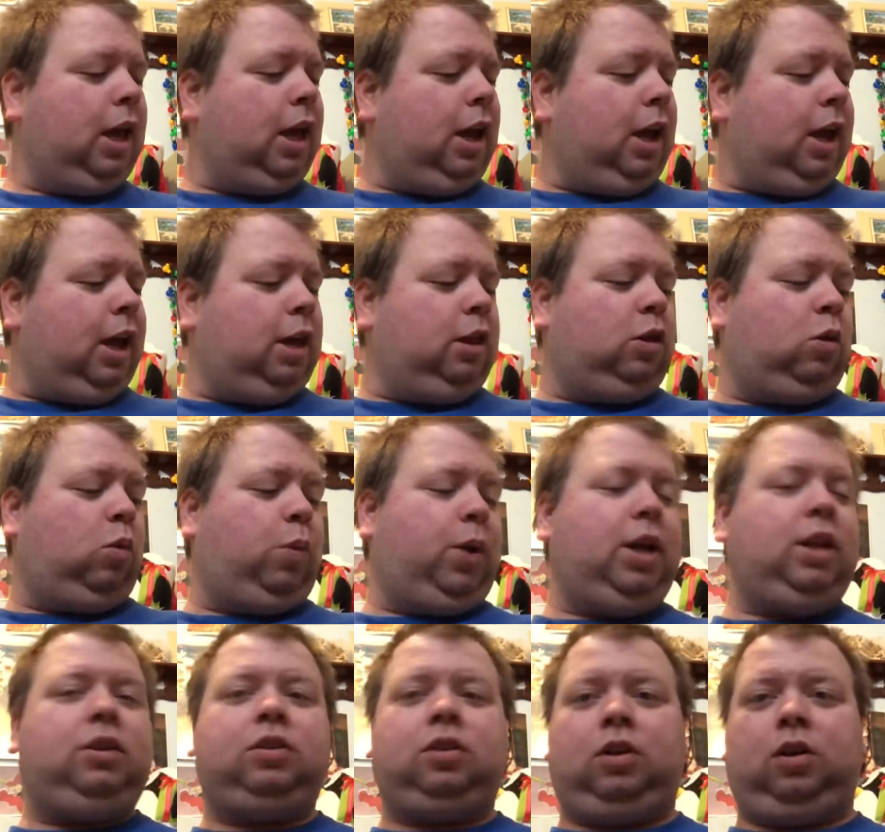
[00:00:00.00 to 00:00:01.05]
In the
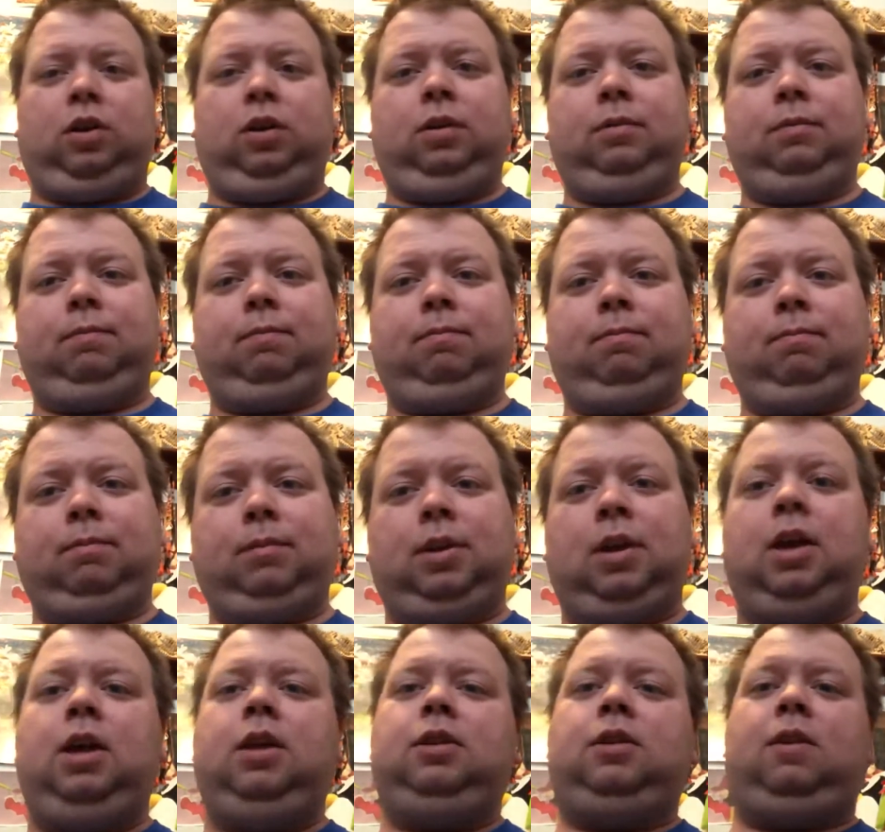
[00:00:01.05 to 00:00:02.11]
winter,
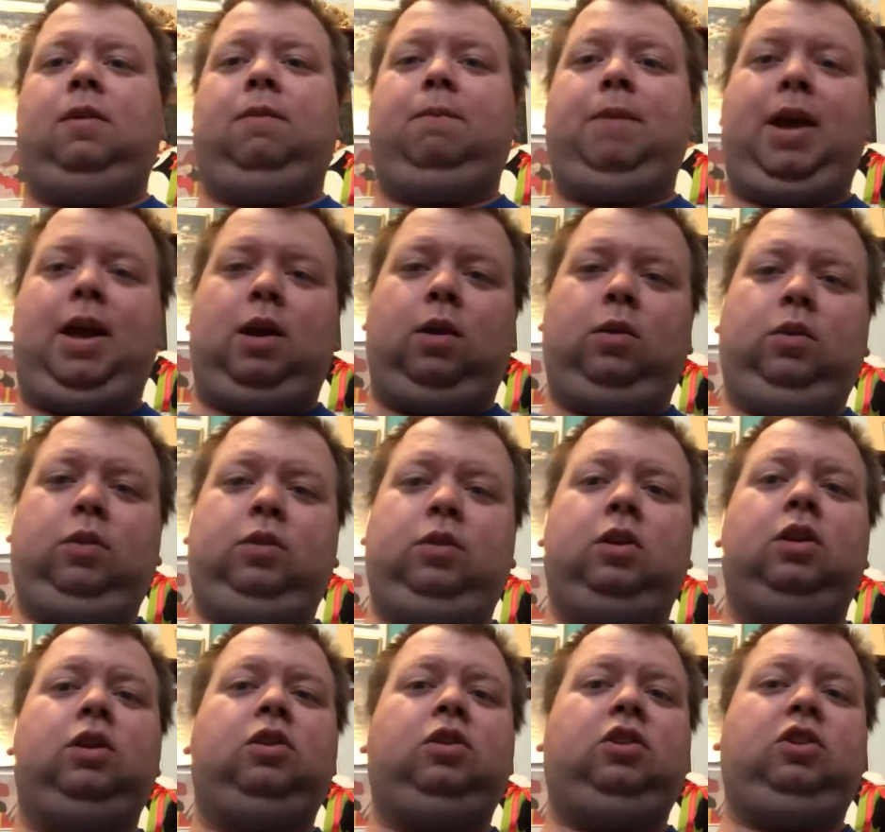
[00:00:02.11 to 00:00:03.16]
the males
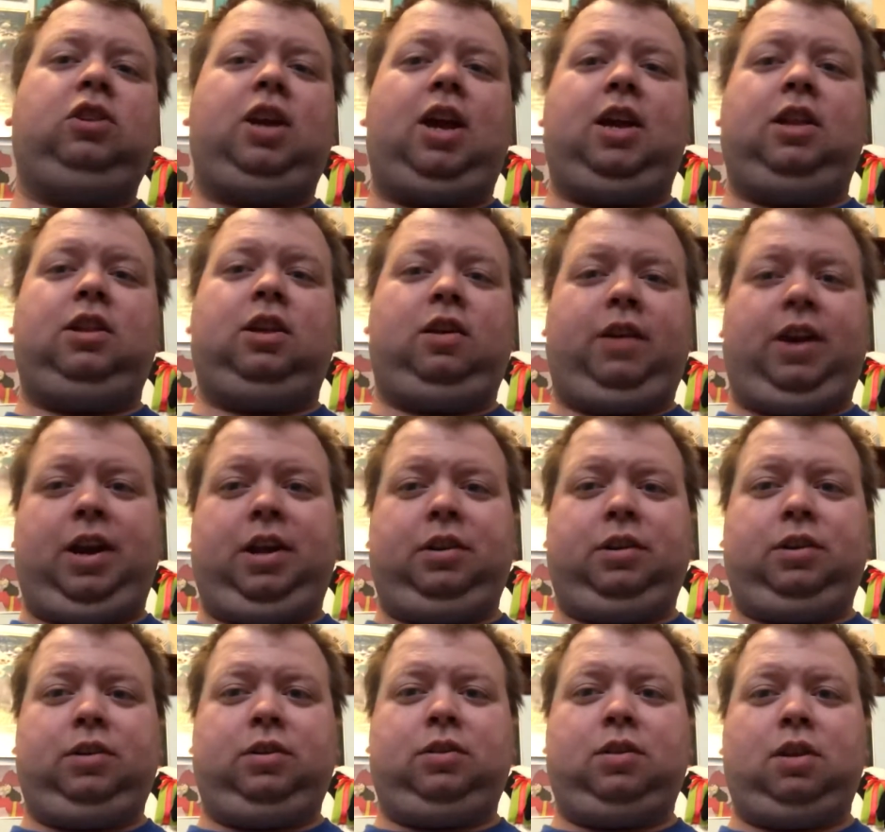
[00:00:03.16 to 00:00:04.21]
shed their
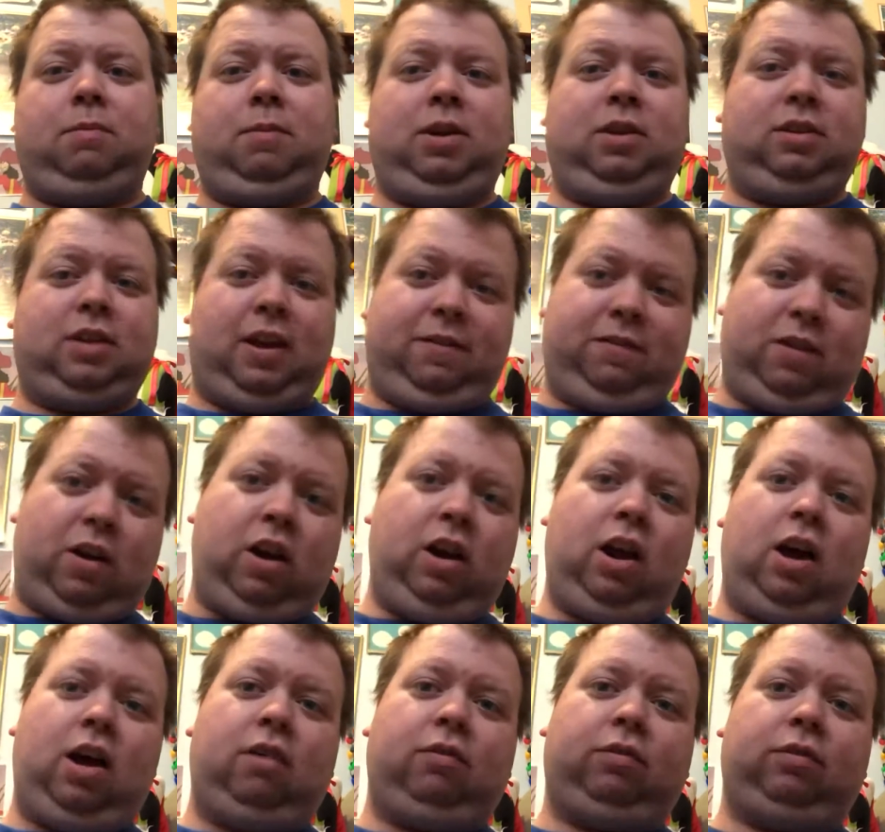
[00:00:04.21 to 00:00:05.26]
antlers. So that means they fall
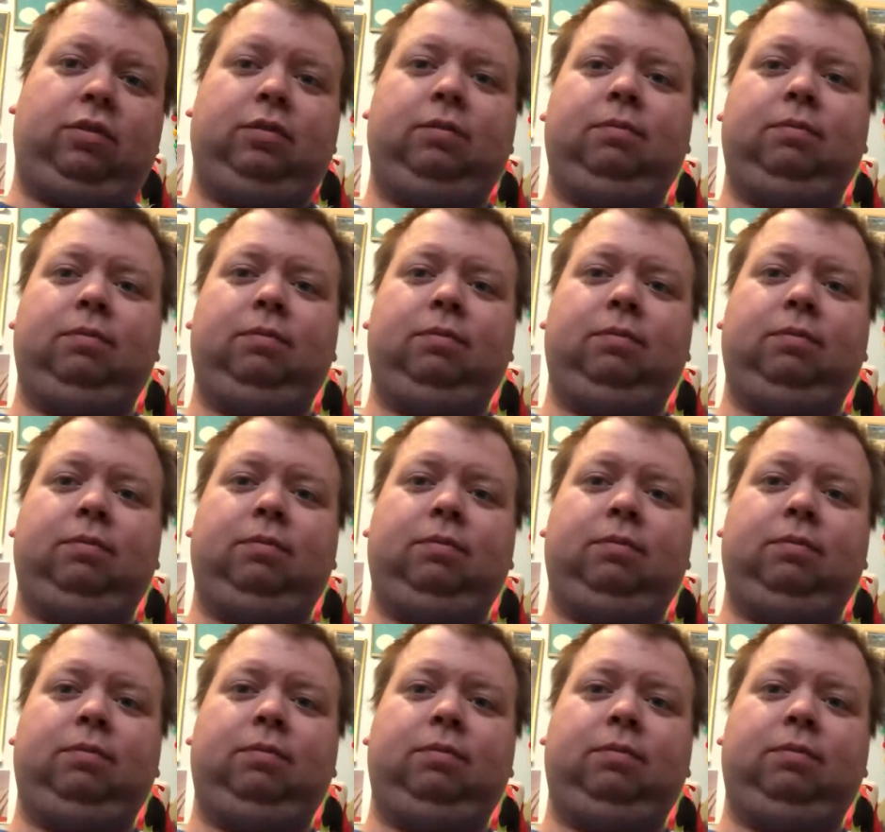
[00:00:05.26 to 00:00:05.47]
off.